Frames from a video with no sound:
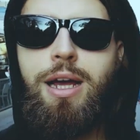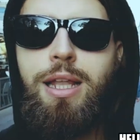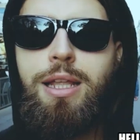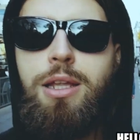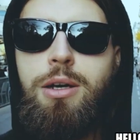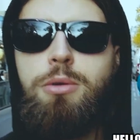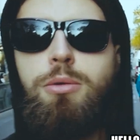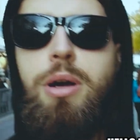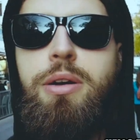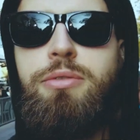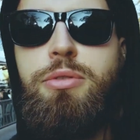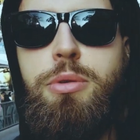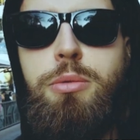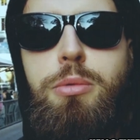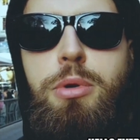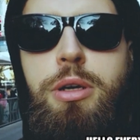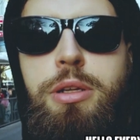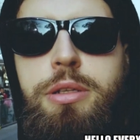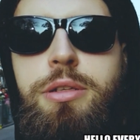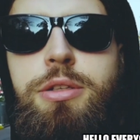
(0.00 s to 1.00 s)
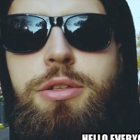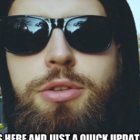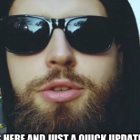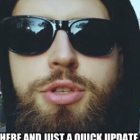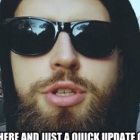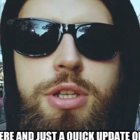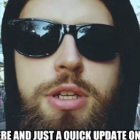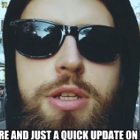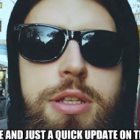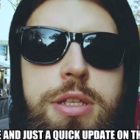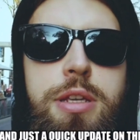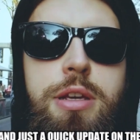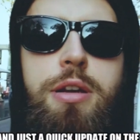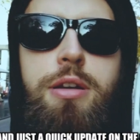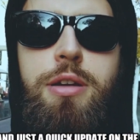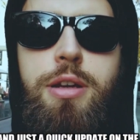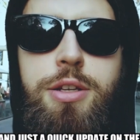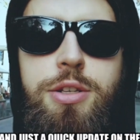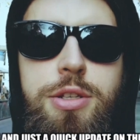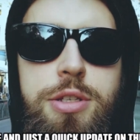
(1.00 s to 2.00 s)
Hello everyone, Eugene's
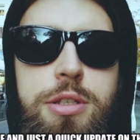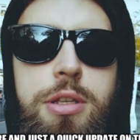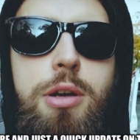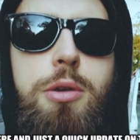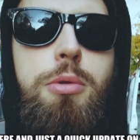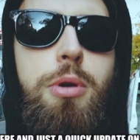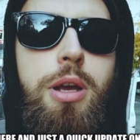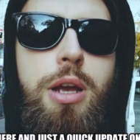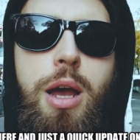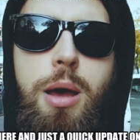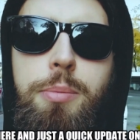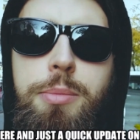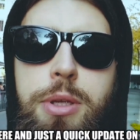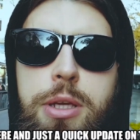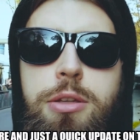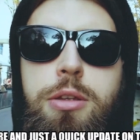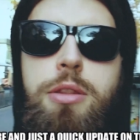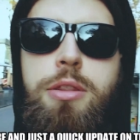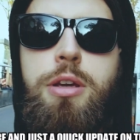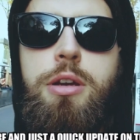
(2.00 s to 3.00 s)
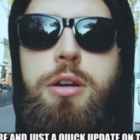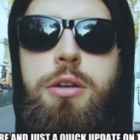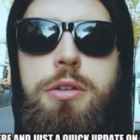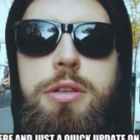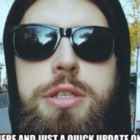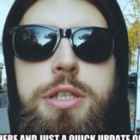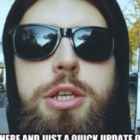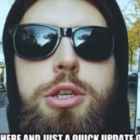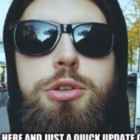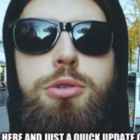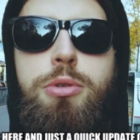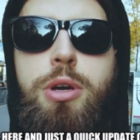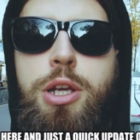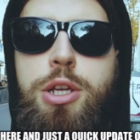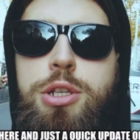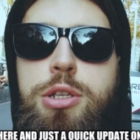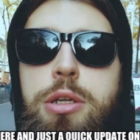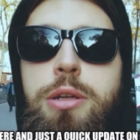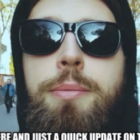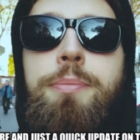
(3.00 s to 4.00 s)
here, and just a quick update on the current
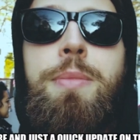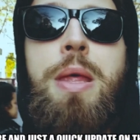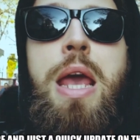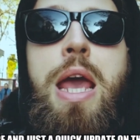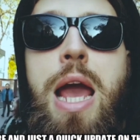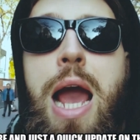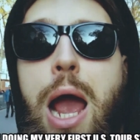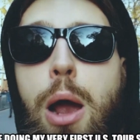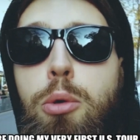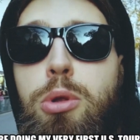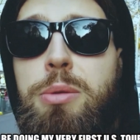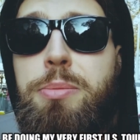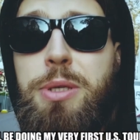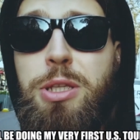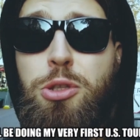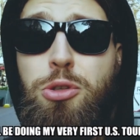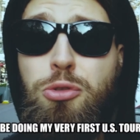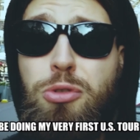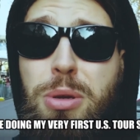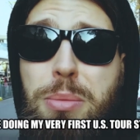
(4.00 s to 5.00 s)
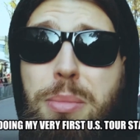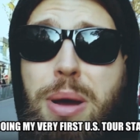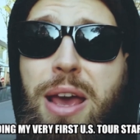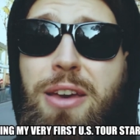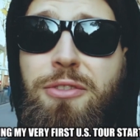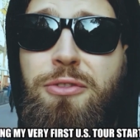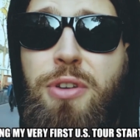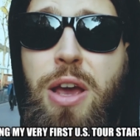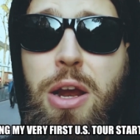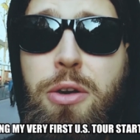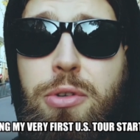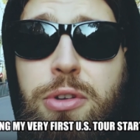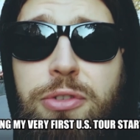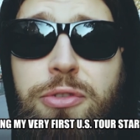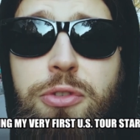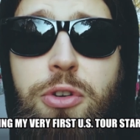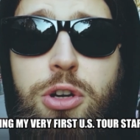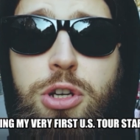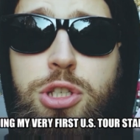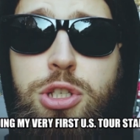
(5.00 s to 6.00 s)
situation. I will be doing my very
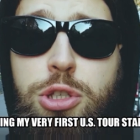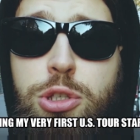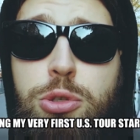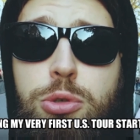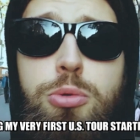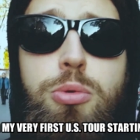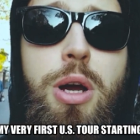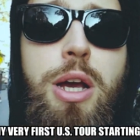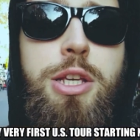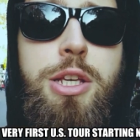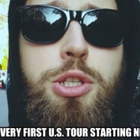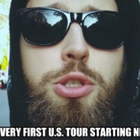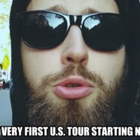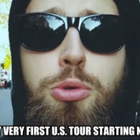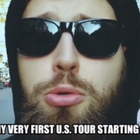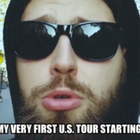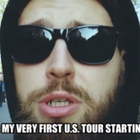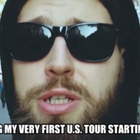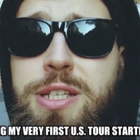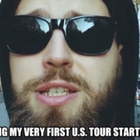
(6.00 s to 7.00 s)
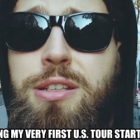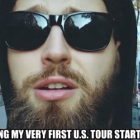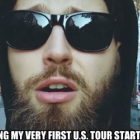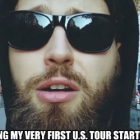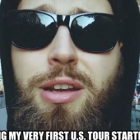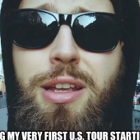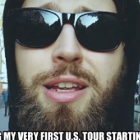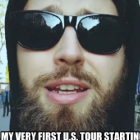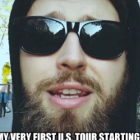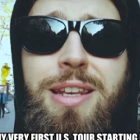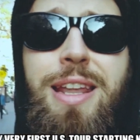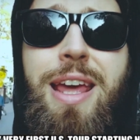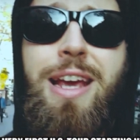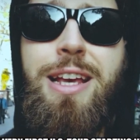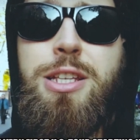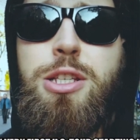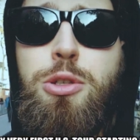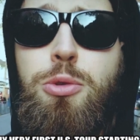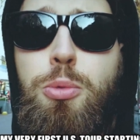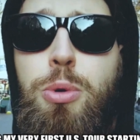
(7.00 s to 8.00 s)
first U S tour starting
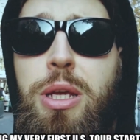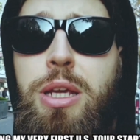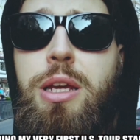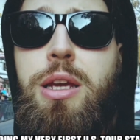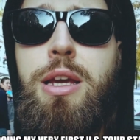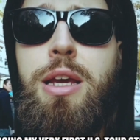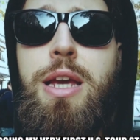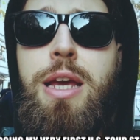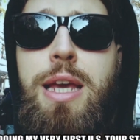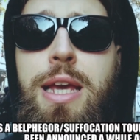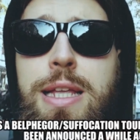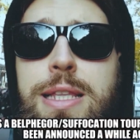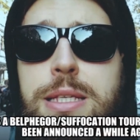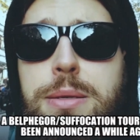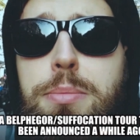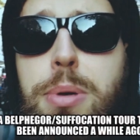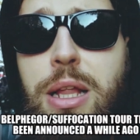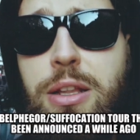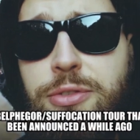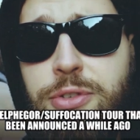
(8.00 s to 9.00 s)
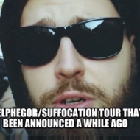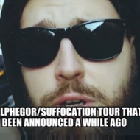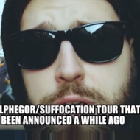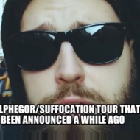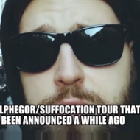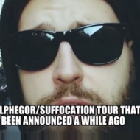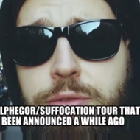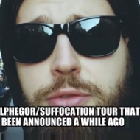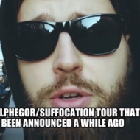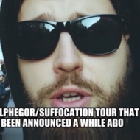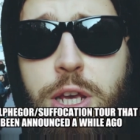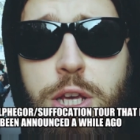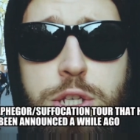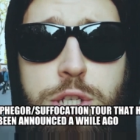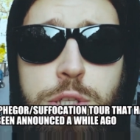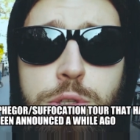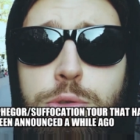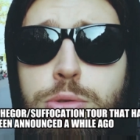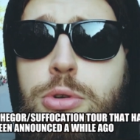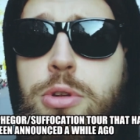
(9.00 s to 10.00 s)
next week. It's a Belphegor
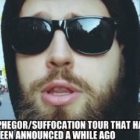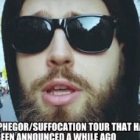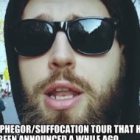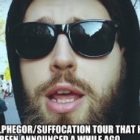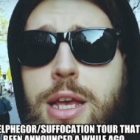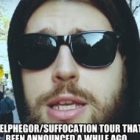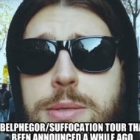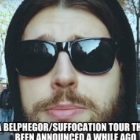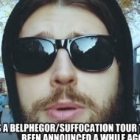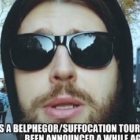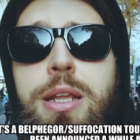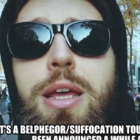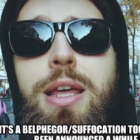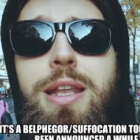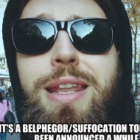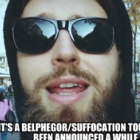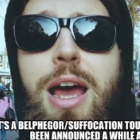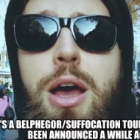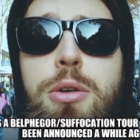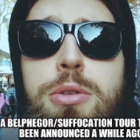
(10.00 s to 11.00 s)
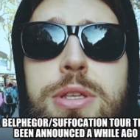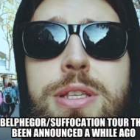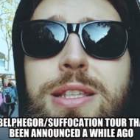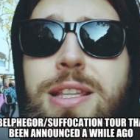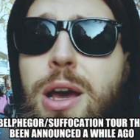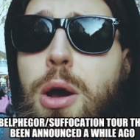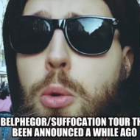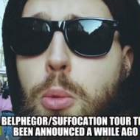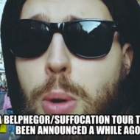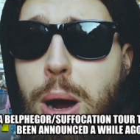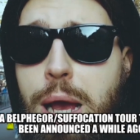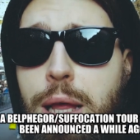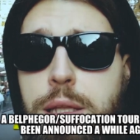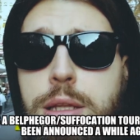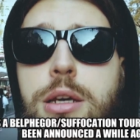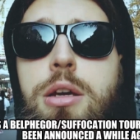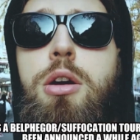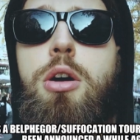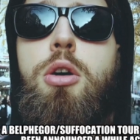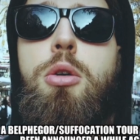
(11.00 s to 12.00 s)
suffocation tour that has been announced a
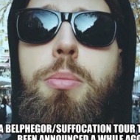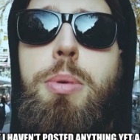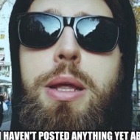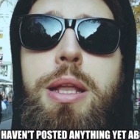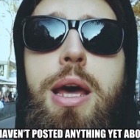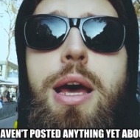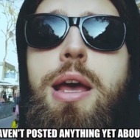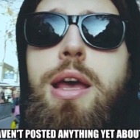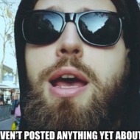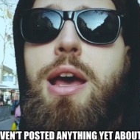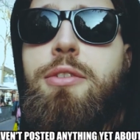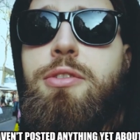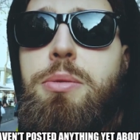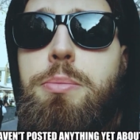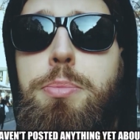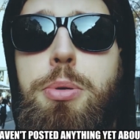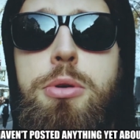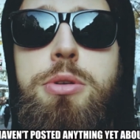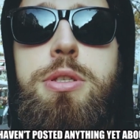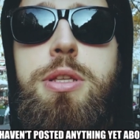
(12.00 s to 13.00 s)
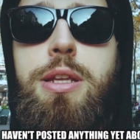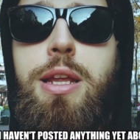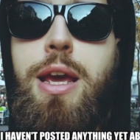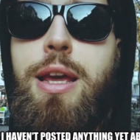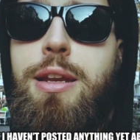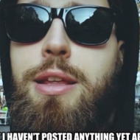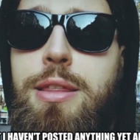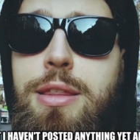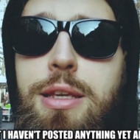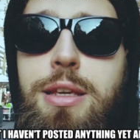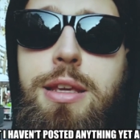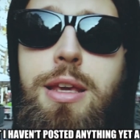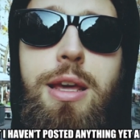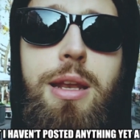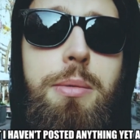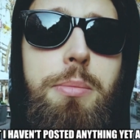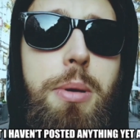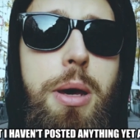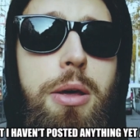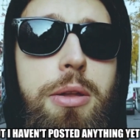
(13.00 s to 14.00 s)
while ago, but I haven't posted anything
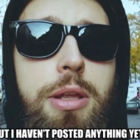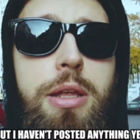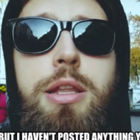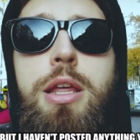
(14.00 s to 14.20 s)
yet about